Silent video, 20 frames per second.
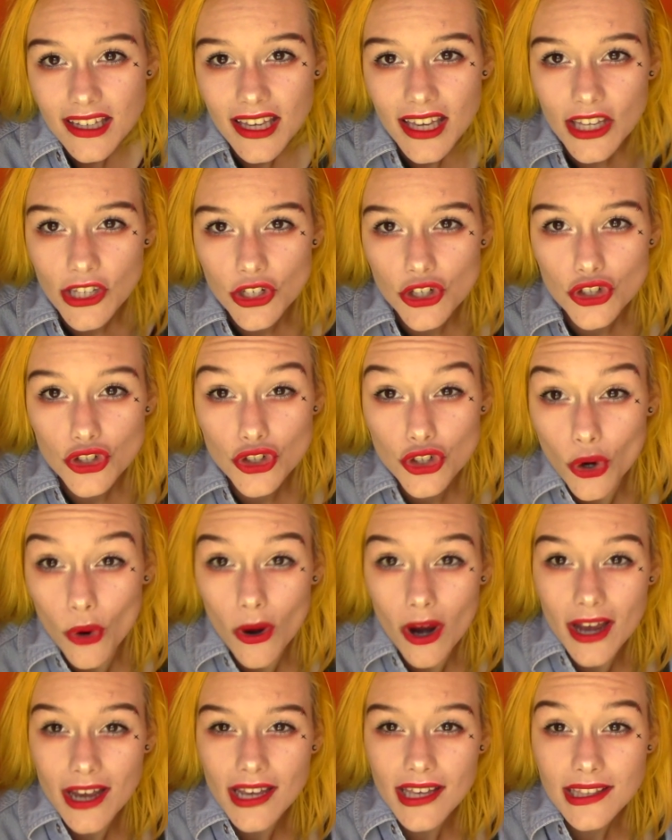
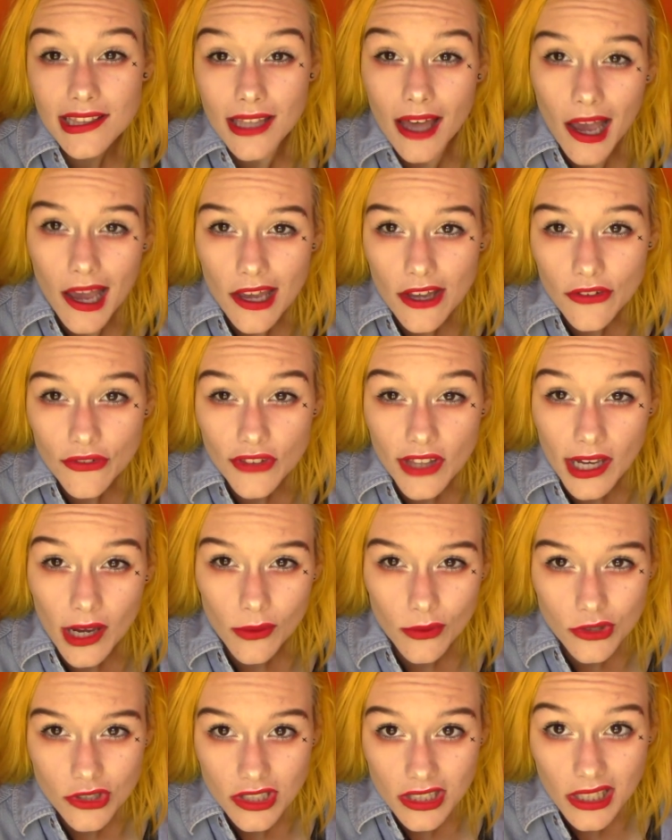enjoy life. Like I
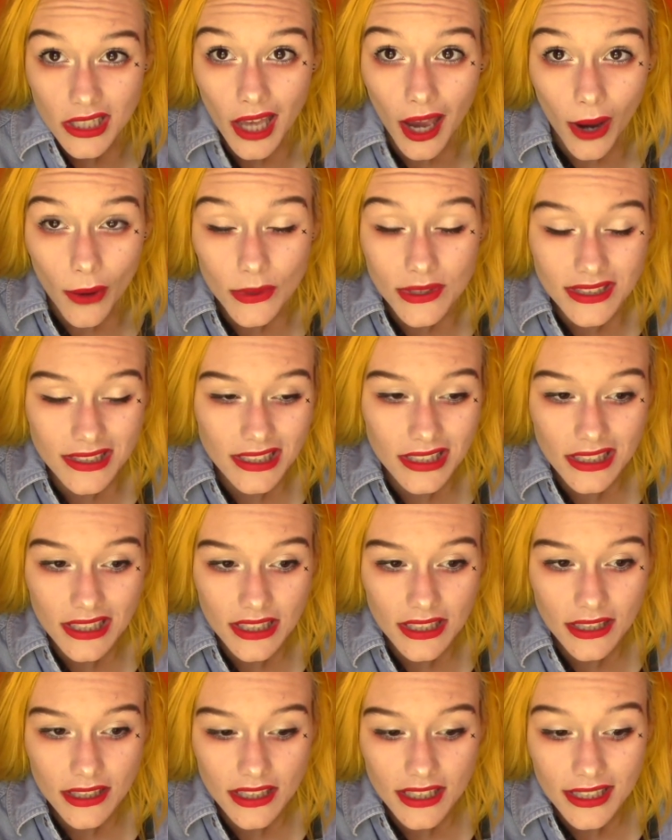was
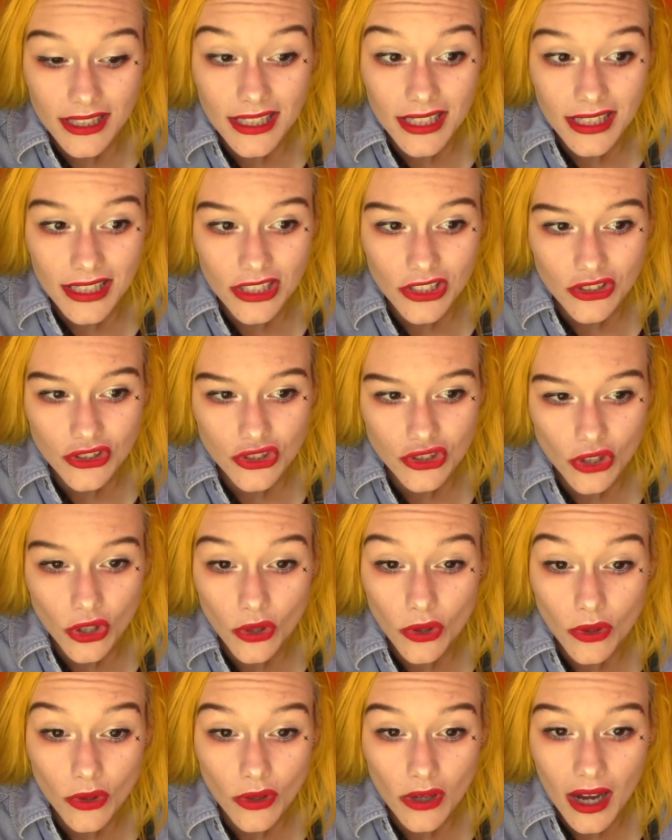eating
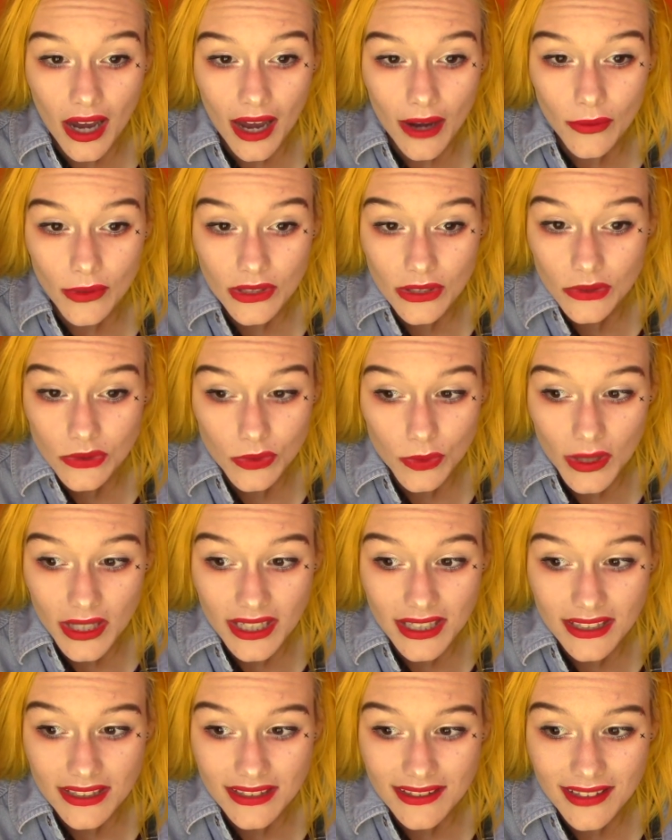so I would lose
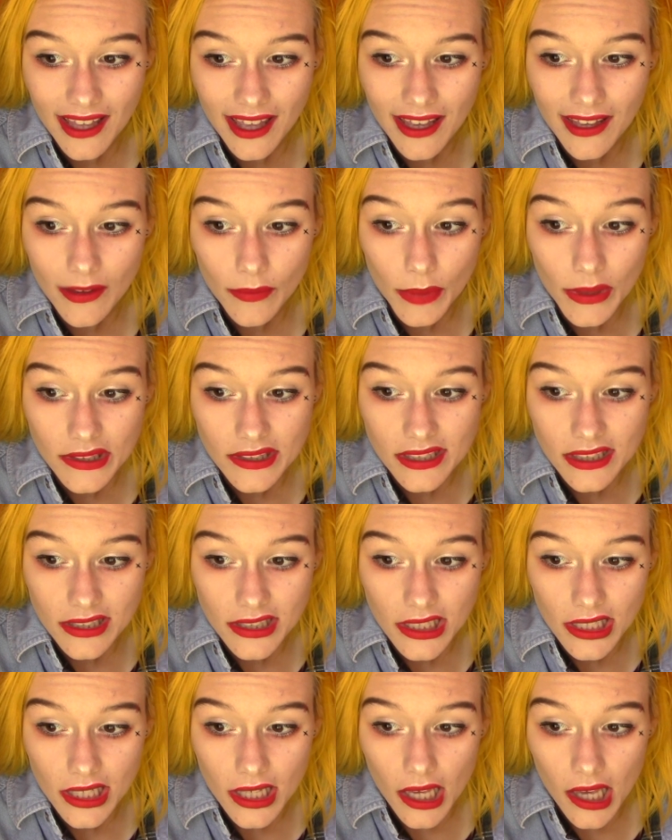weight,
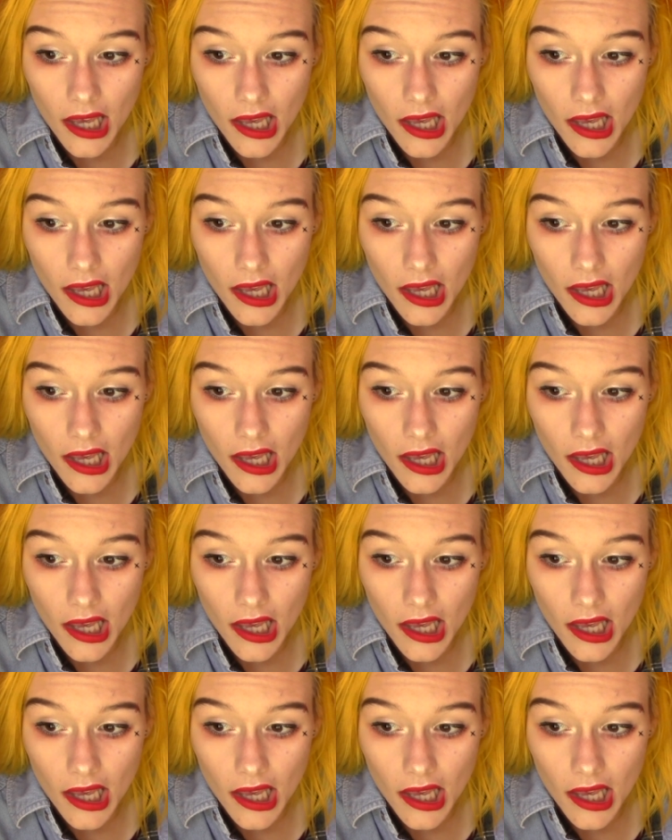basically.